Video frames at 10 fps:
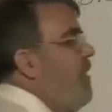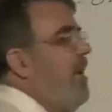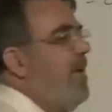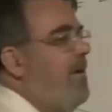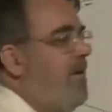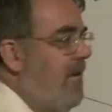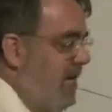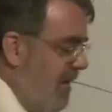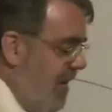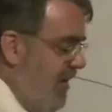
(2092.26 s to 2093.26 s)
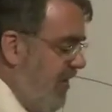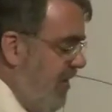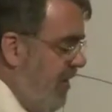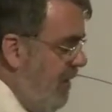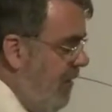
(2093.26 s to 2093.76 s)
rank. And
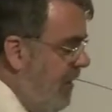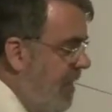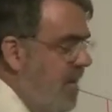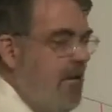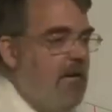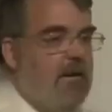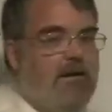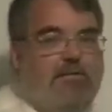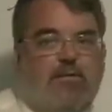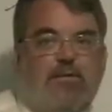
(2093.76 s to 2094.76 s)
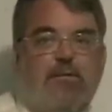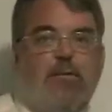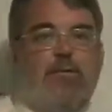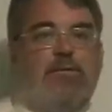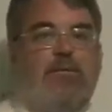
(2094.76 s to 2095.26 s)
so if a
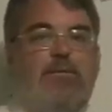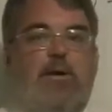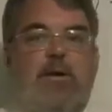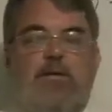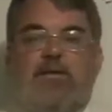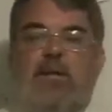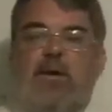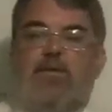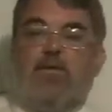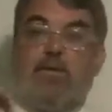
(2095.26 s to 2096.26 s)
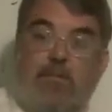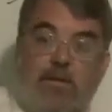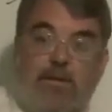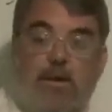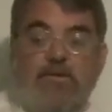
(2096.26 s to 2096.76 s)
school spends an extra
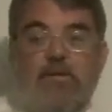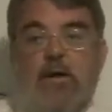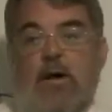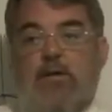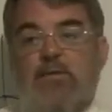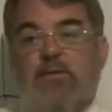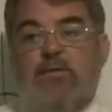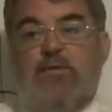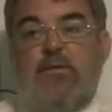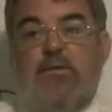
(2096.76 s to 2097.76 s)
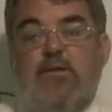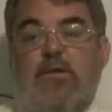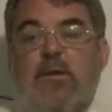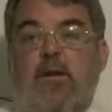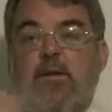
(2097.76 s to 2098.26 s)
$3,000 on
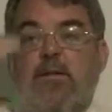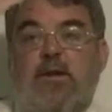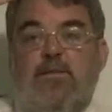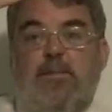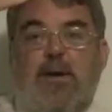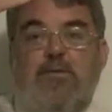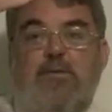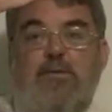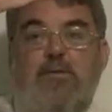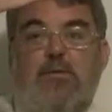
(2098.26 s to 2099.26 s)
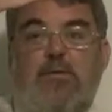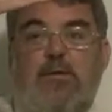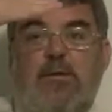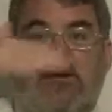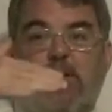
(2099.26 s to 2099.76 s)
students, they expect to
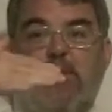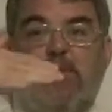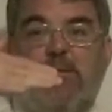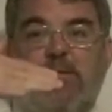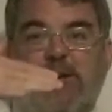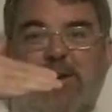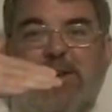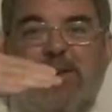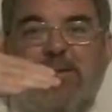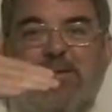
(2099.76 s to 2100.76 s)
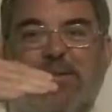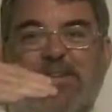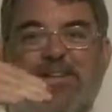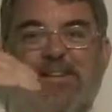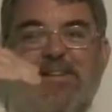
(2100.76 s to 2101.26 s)
come up in the rankings
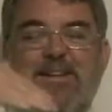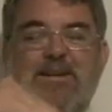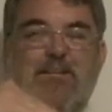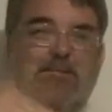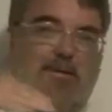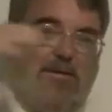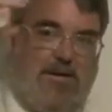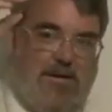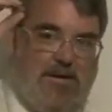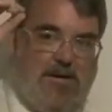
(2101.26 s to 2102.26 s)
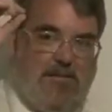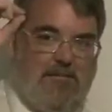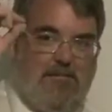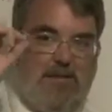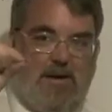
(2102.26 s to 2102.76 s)

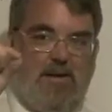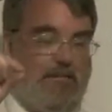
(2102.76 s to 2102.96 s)
by